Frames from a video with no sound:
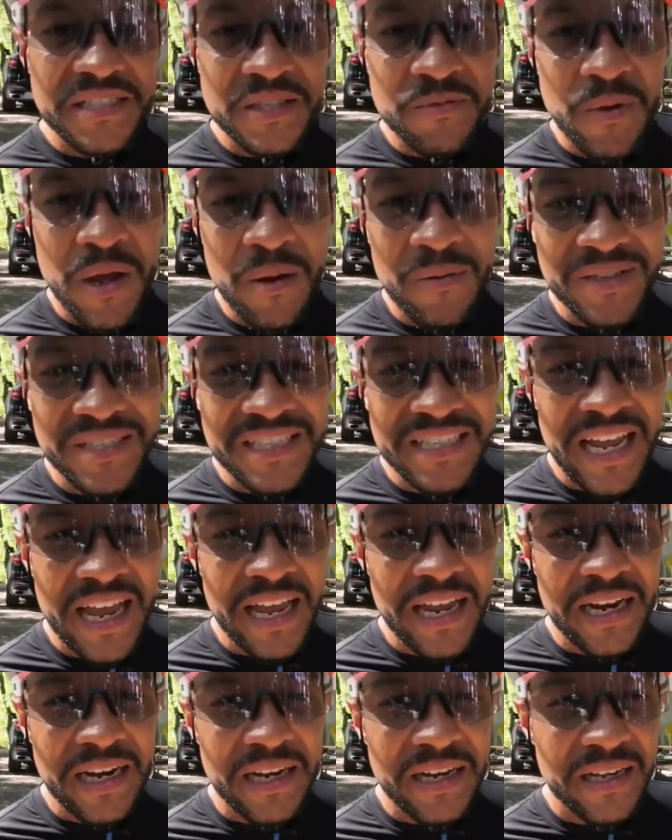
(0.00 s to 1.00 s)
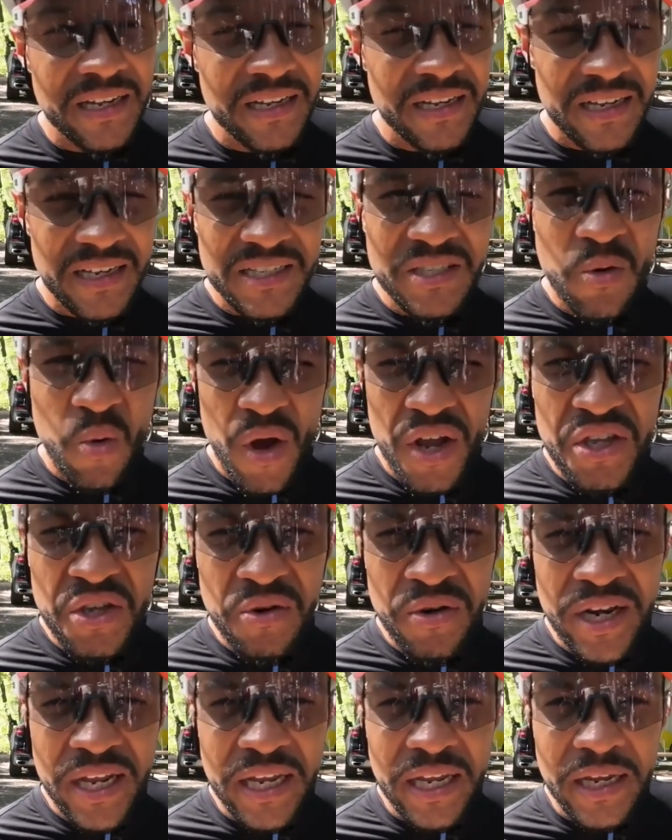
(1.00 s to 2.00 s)
is where we're staying. It's quite
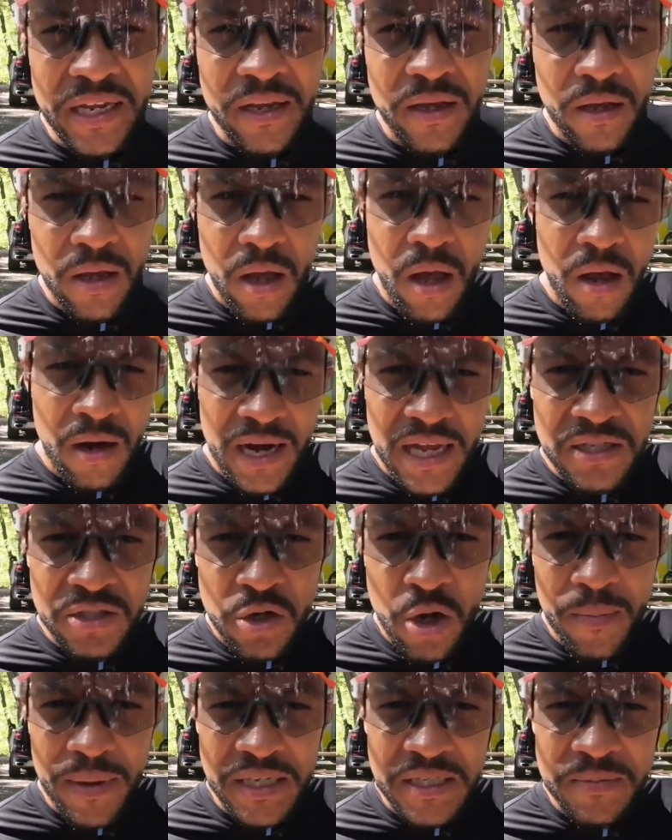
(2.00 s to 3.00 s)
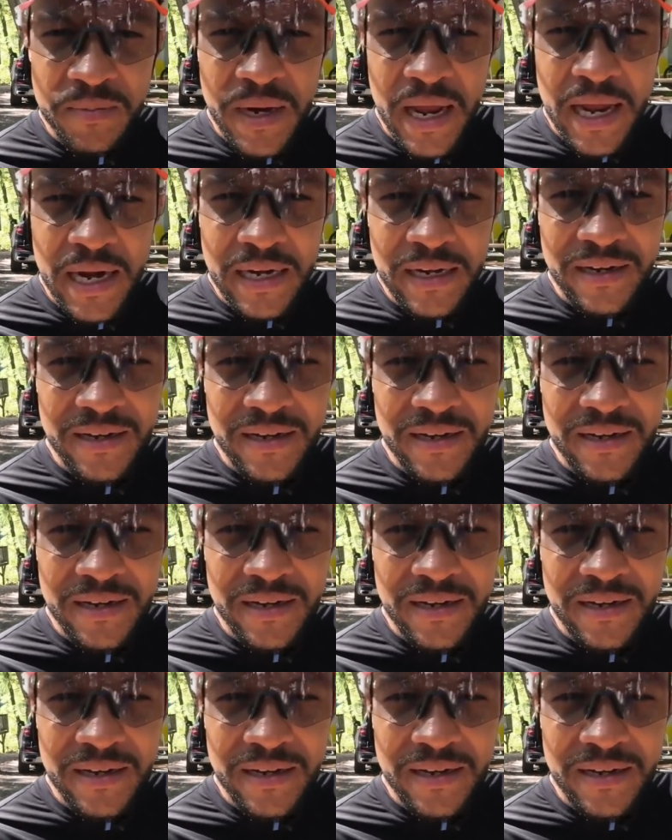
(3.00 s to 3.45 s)
unique. I'll let Tom explain.